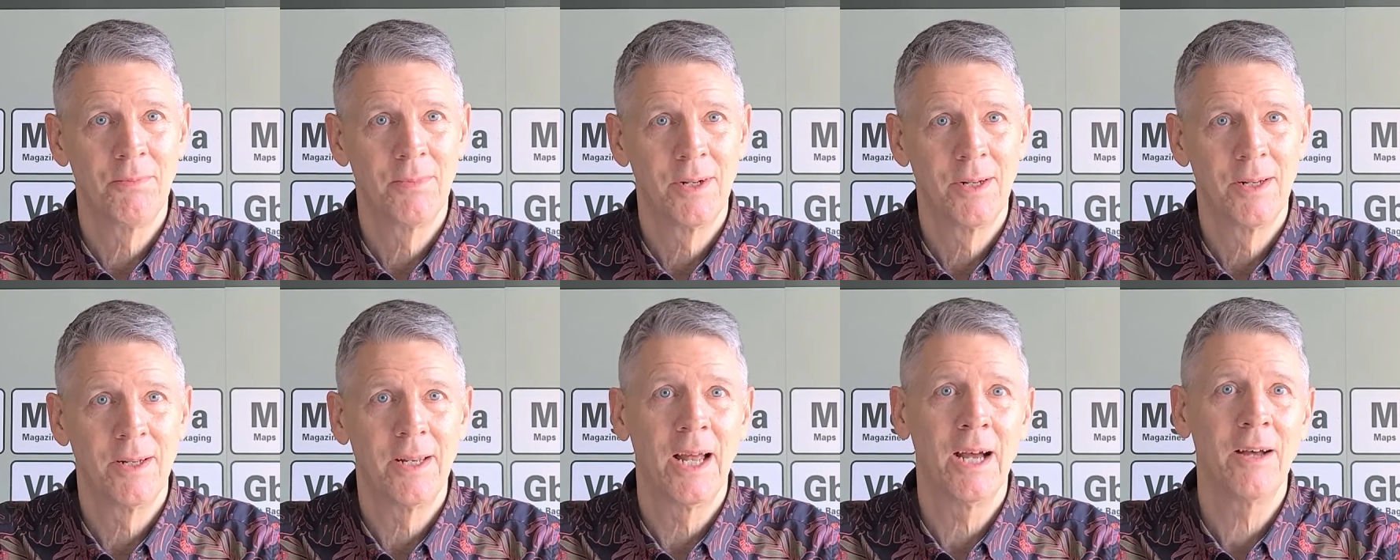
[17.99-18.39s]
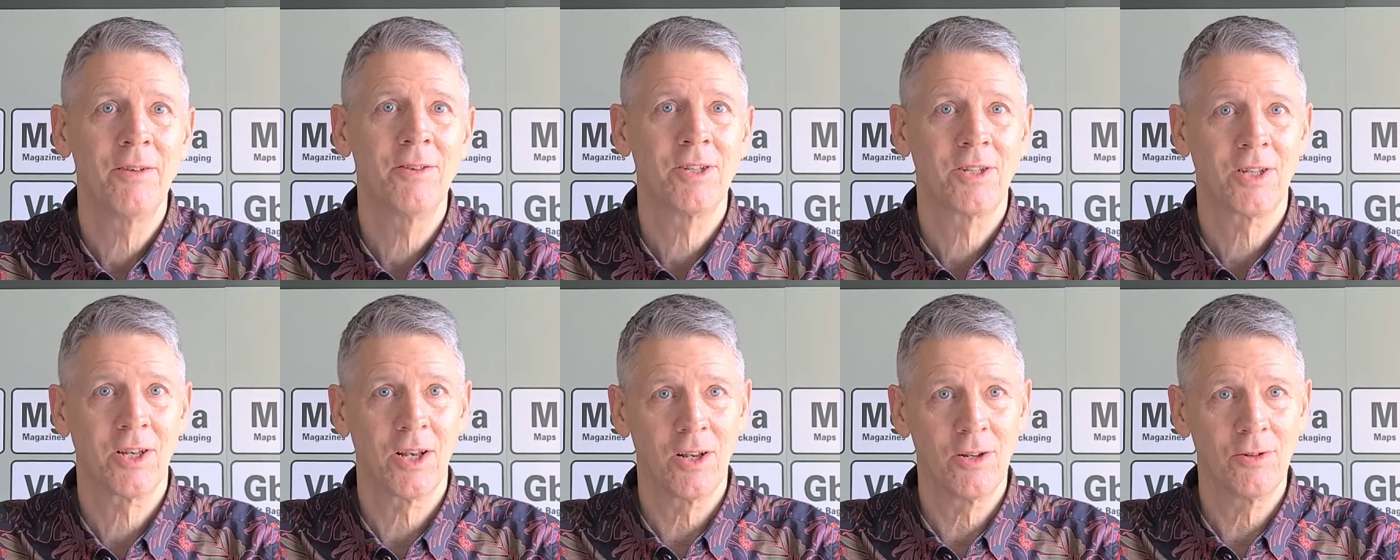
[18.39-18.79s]
Now the
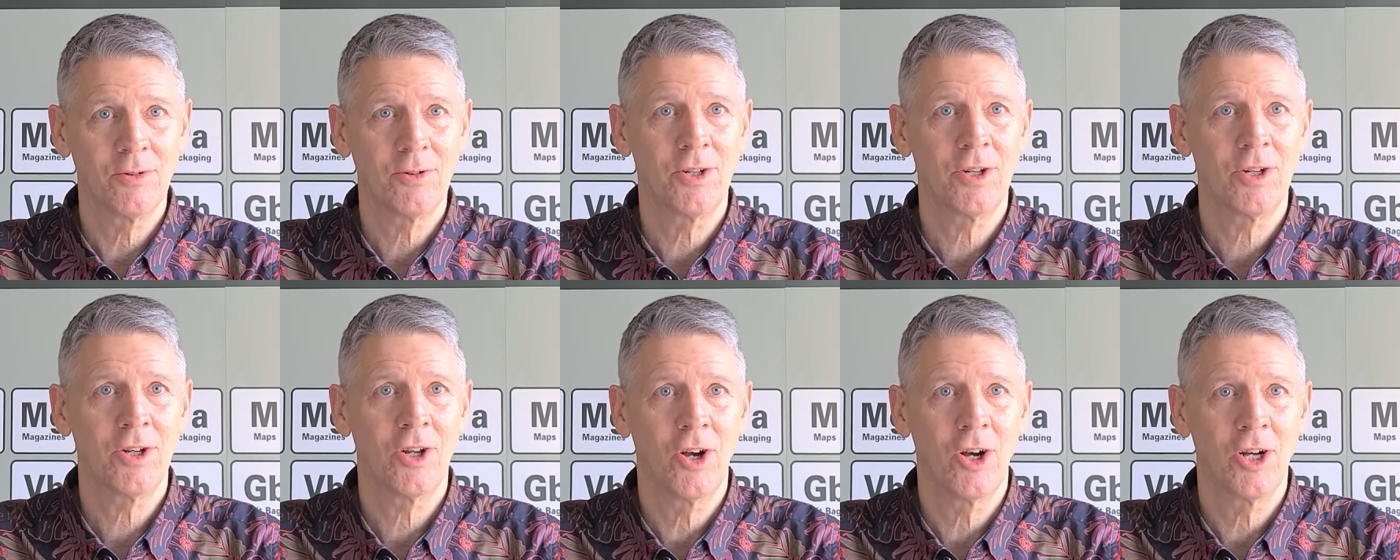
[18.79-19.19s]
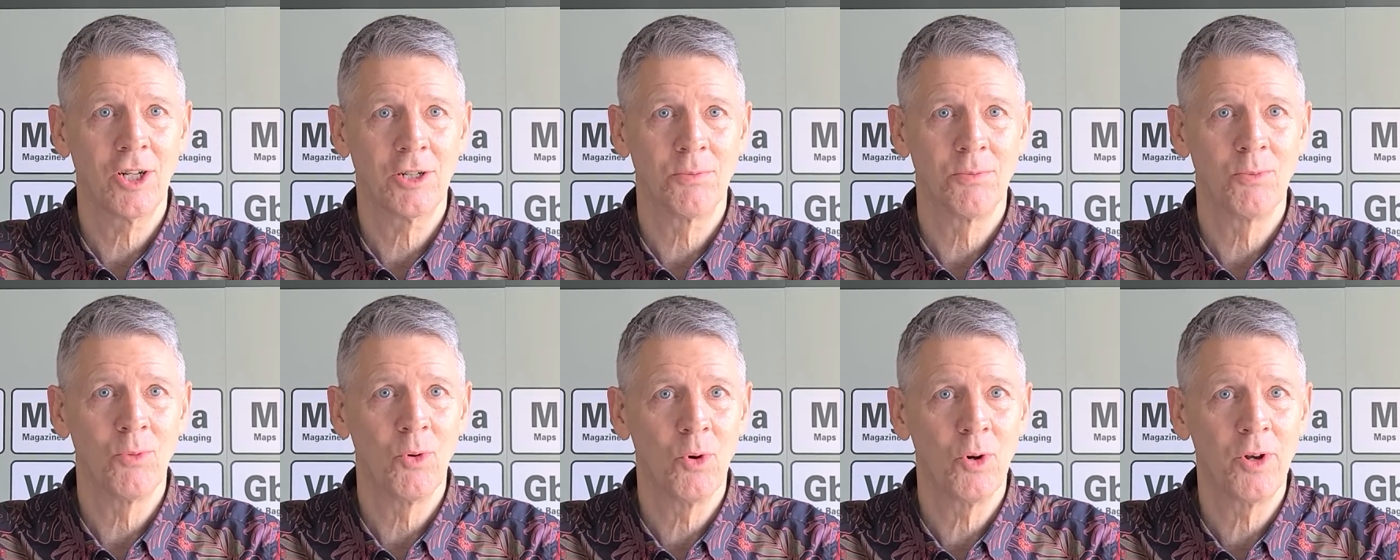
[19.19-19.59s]
solution costs
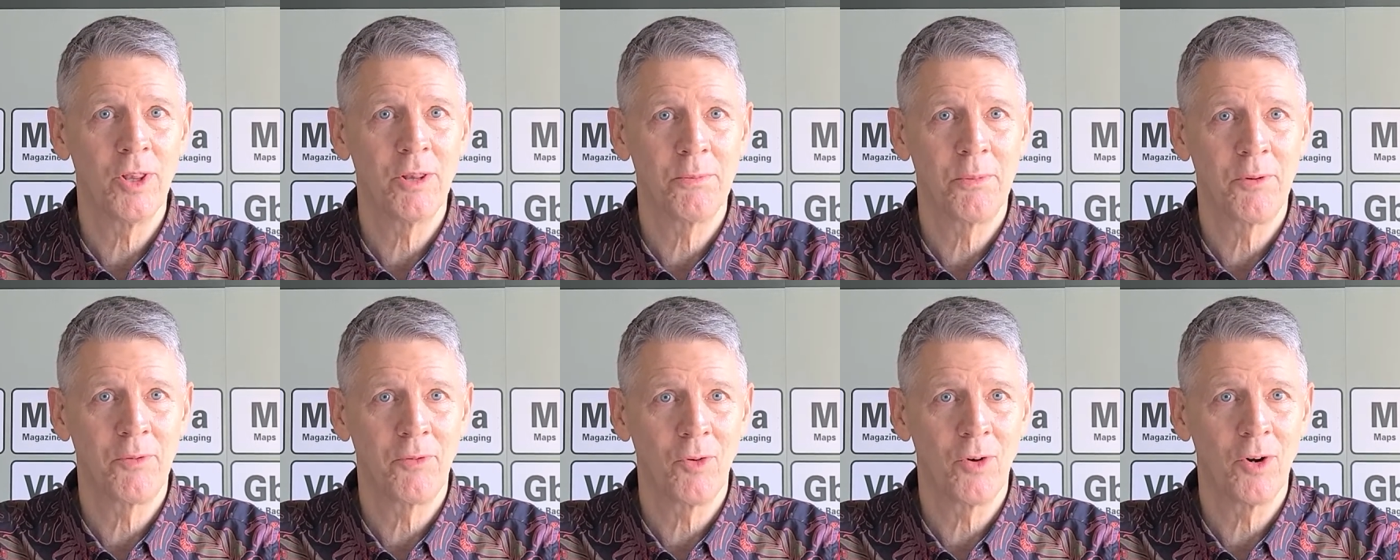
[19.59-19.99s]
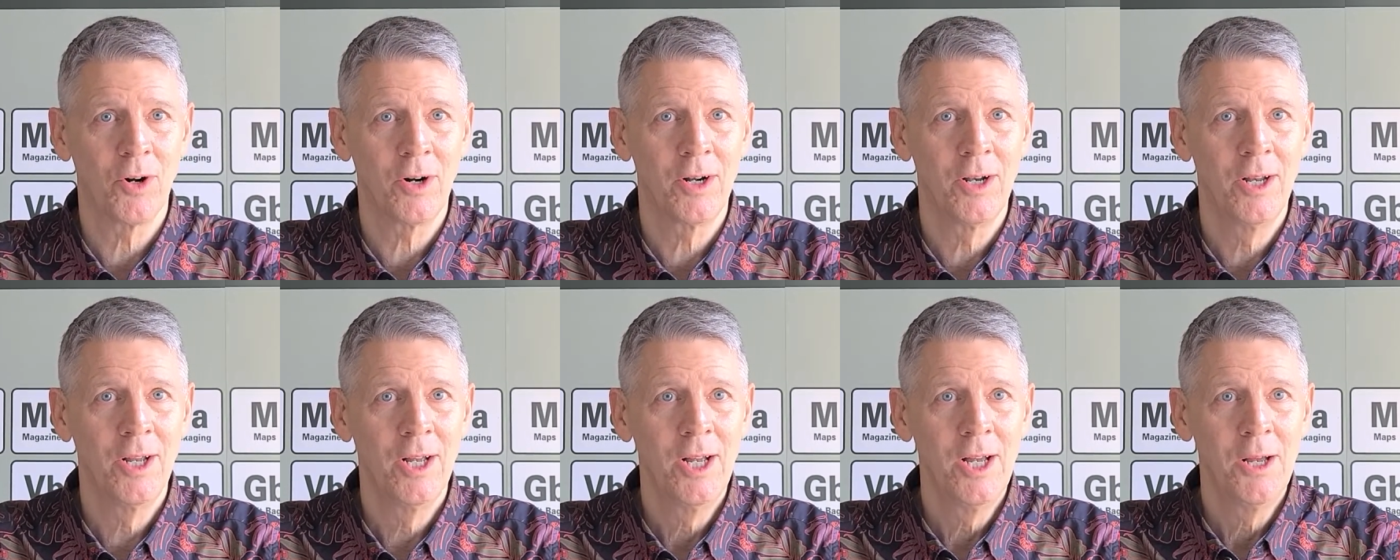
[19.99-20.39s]
more than
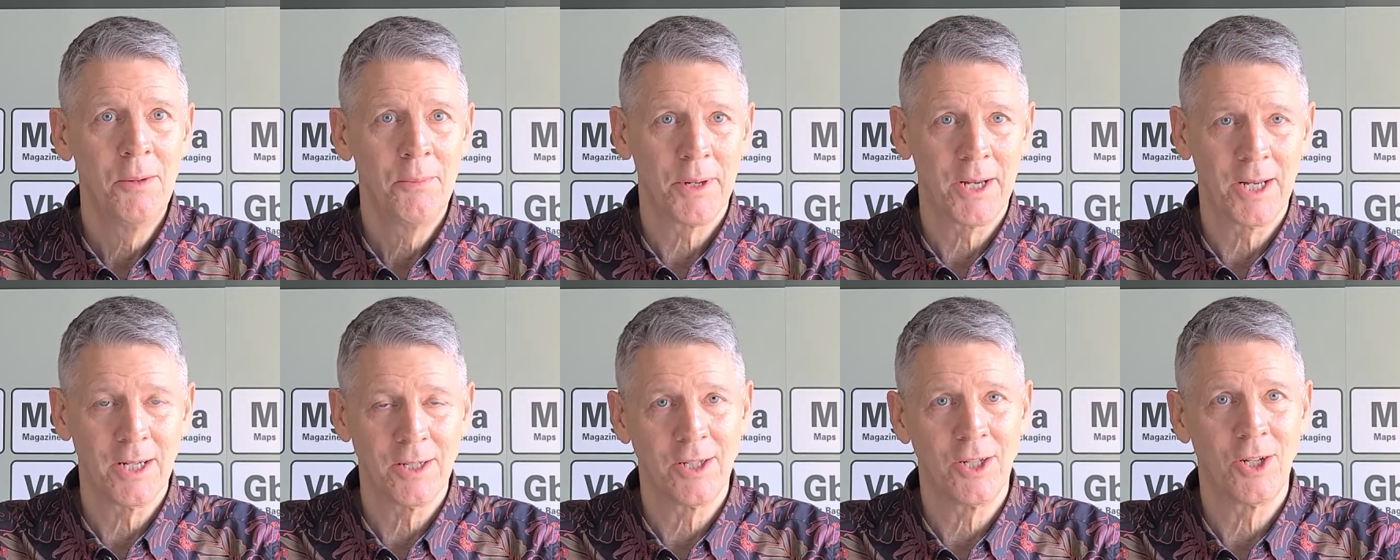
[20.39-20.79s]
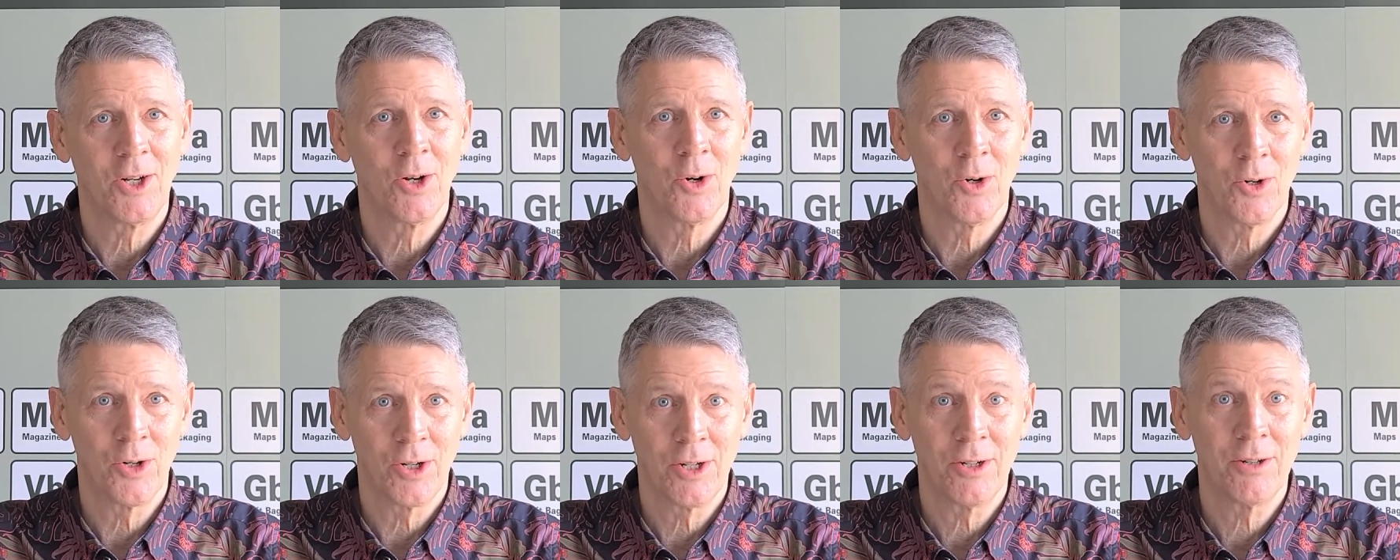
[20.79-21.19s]
before because the
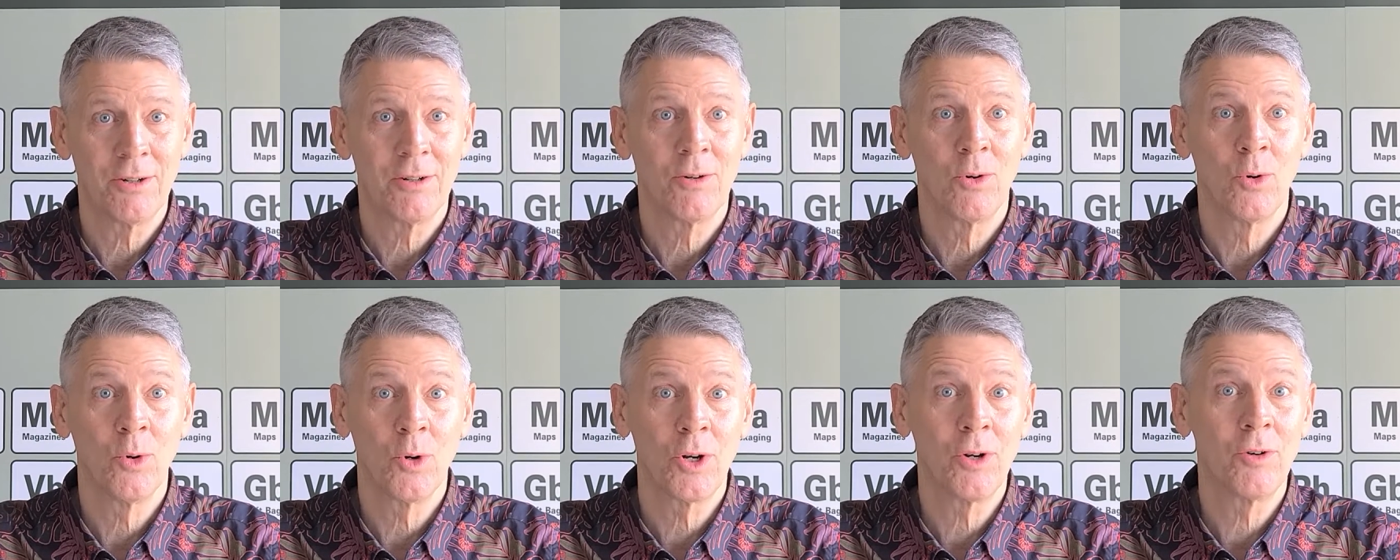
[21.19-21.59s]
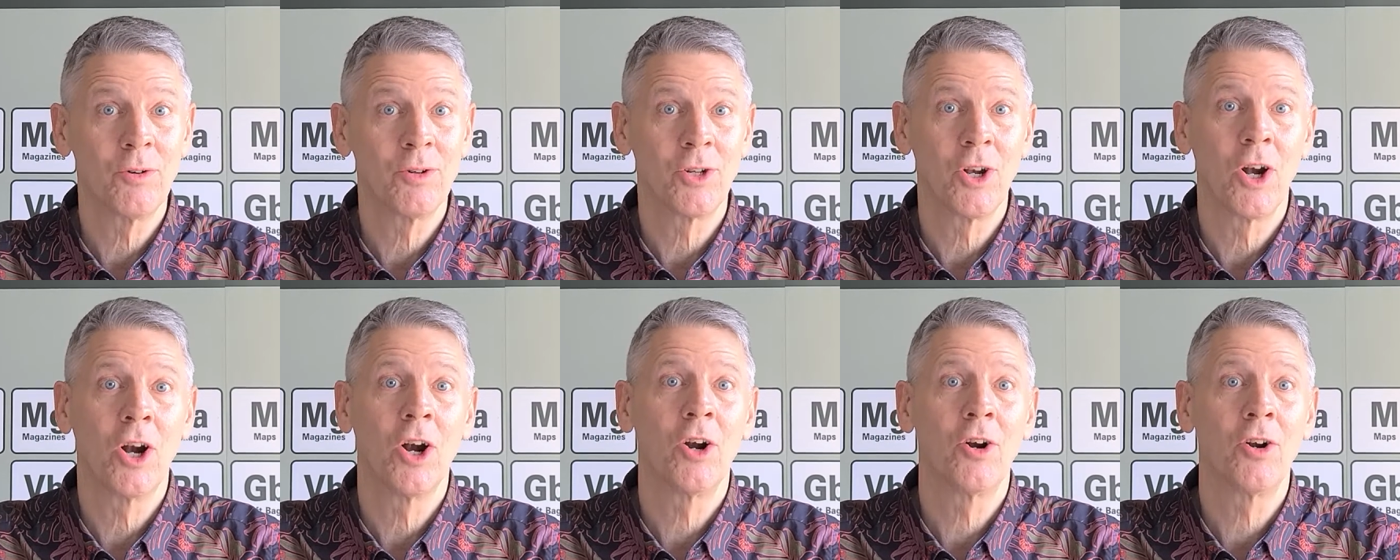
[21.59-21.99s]
order is
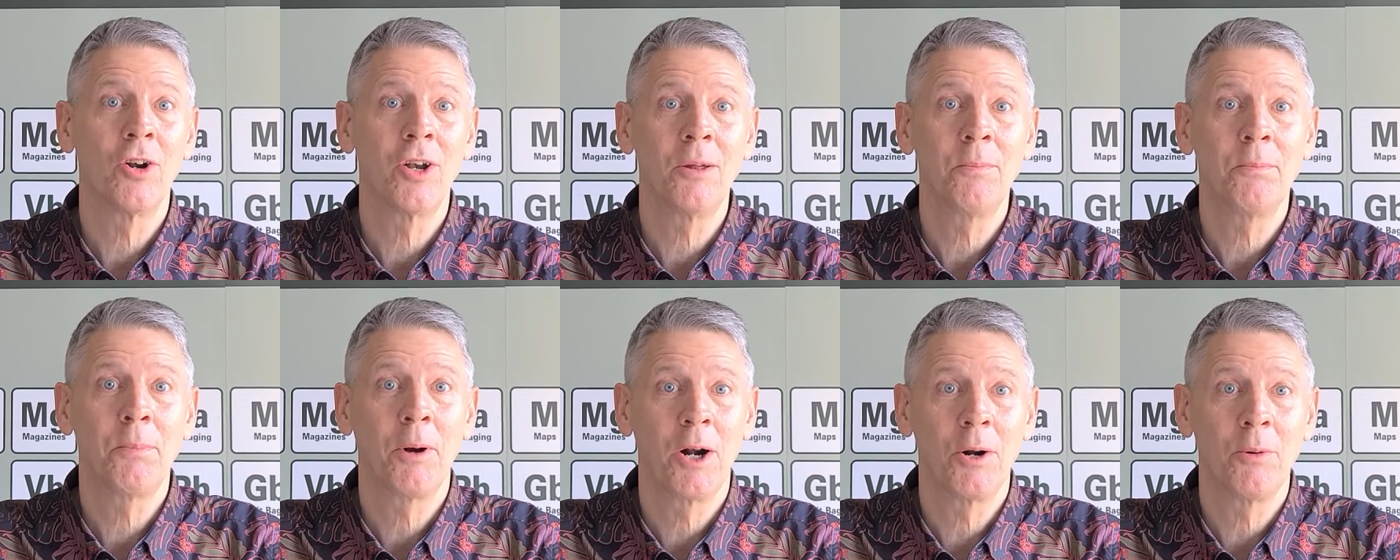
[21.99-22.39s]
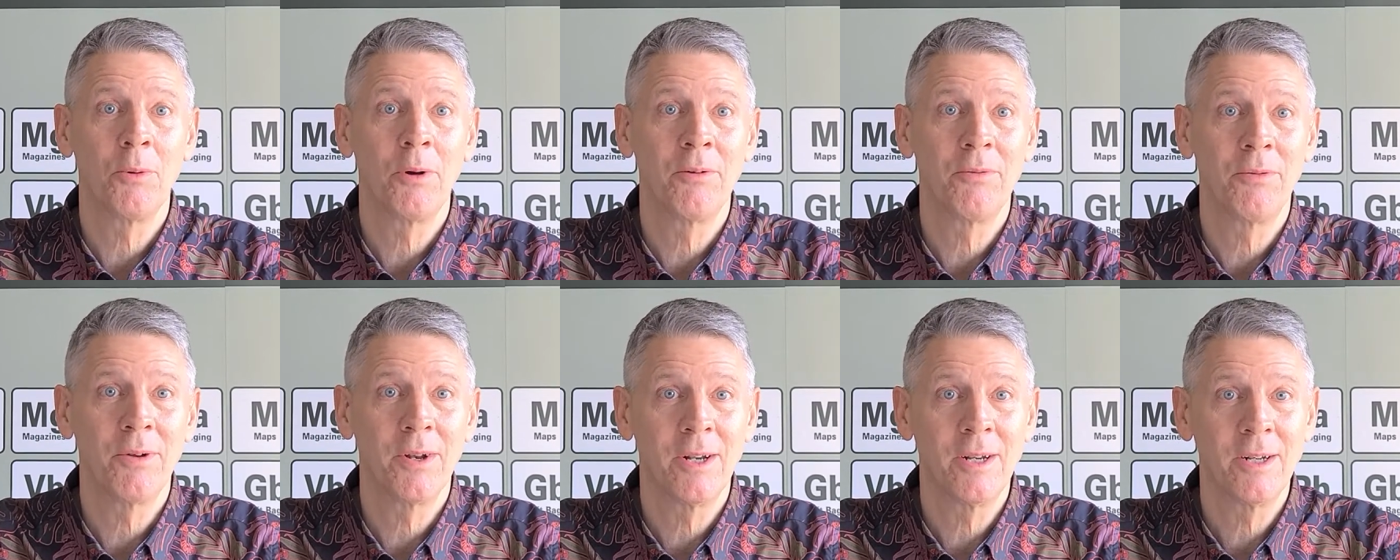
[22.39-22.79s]
already partway
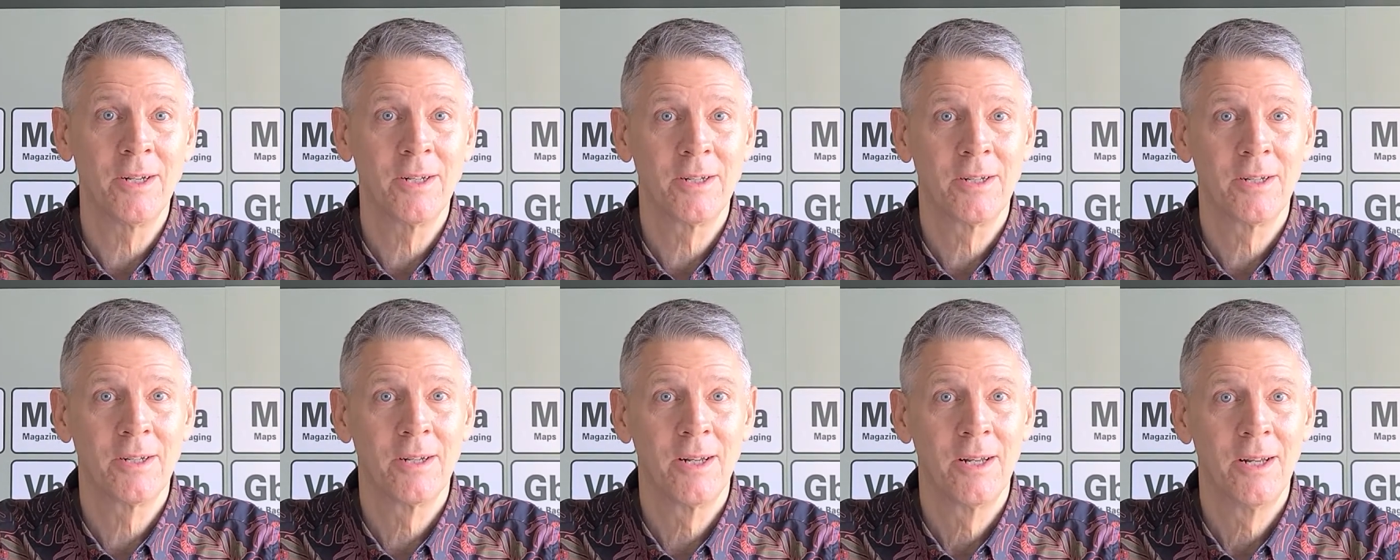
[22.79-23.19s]
finished.